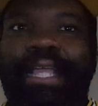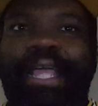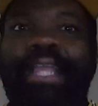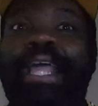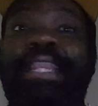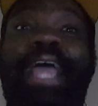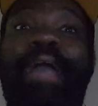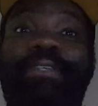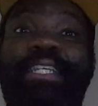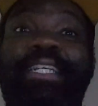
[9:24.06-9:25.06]

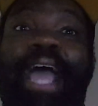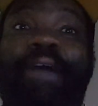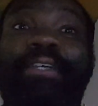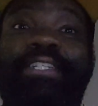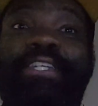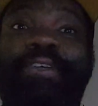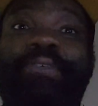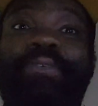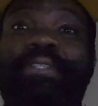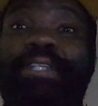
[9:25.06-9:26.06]
that was in Dallas
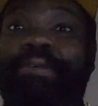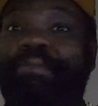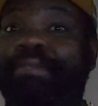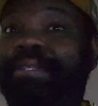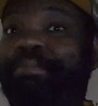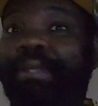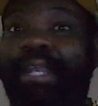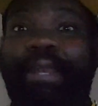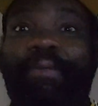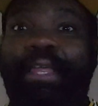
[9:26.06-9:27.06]
too. So, but
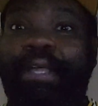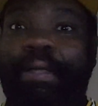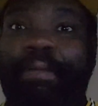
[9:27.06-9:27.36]
anyway,